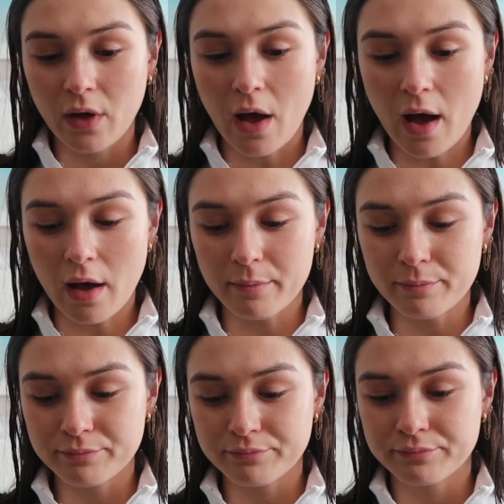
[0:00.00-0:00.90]

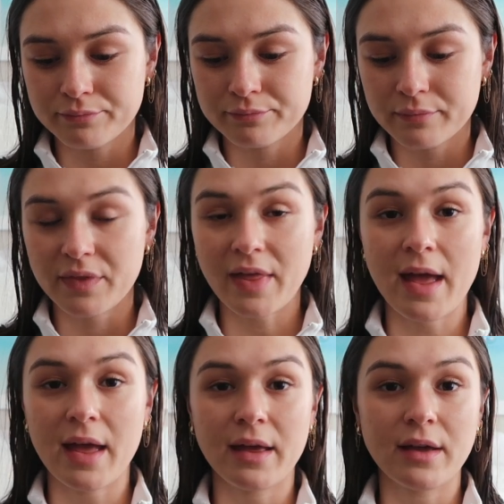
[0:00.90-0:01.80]
um,
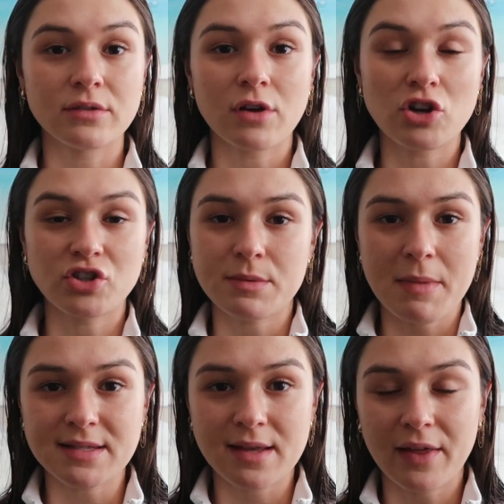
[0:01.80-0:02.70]
they are just amazing.